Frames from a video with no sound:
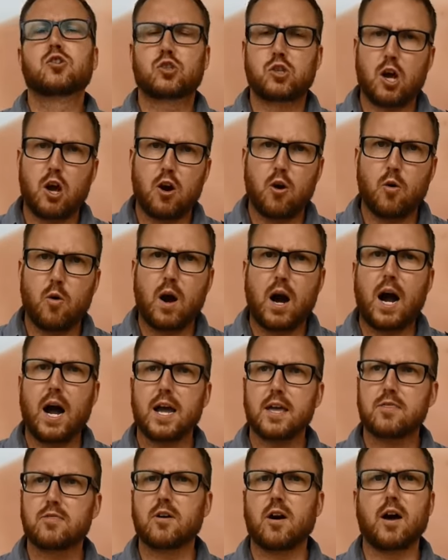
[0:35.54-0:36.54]
So
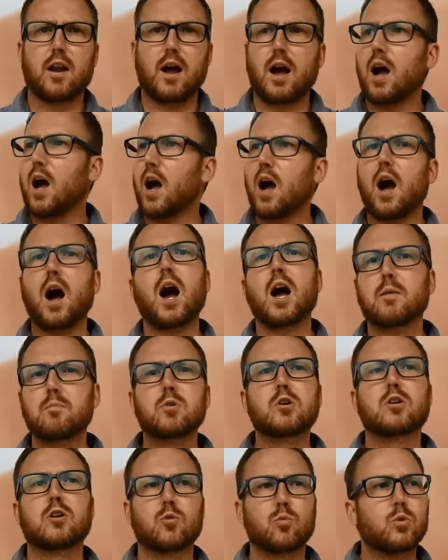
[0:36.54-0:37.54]
I thought,
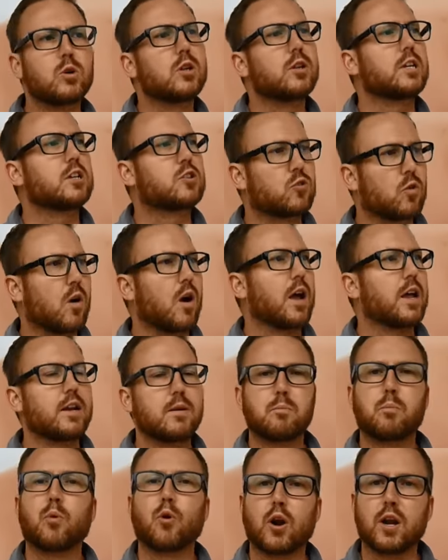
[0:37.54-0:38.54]
I'm going to really try
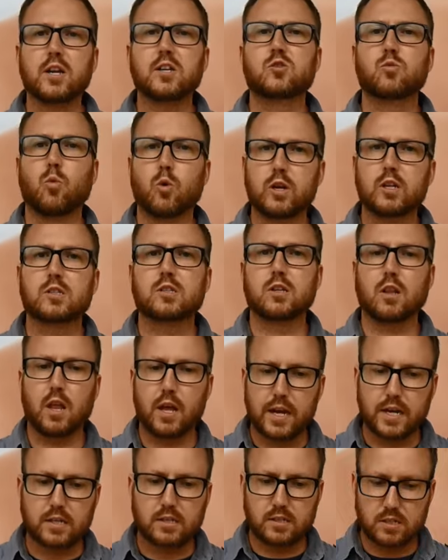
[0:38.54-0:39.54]
and embrace what it's
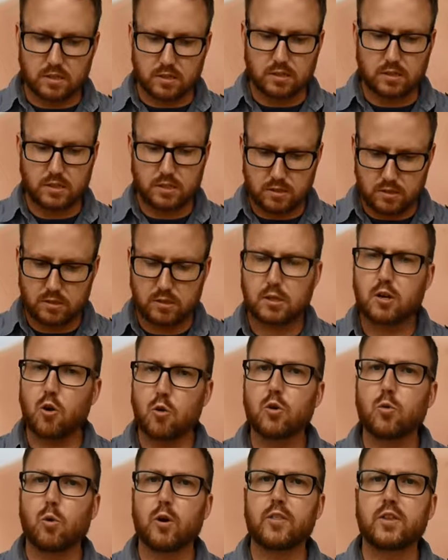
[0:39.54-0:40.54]
like to
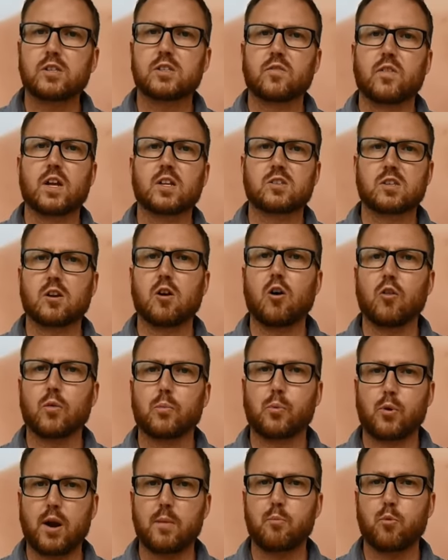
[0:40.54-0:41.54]
go to one of these events and all
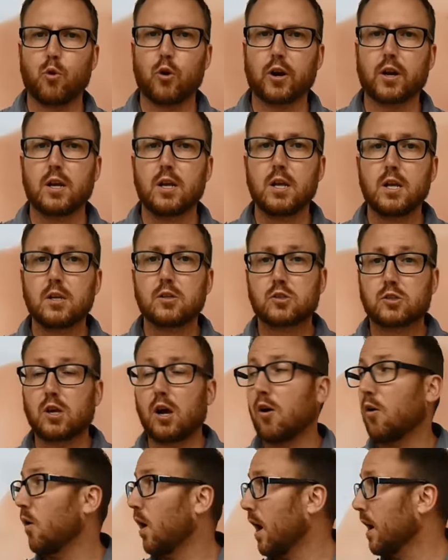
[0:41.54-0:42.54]
the prep work. So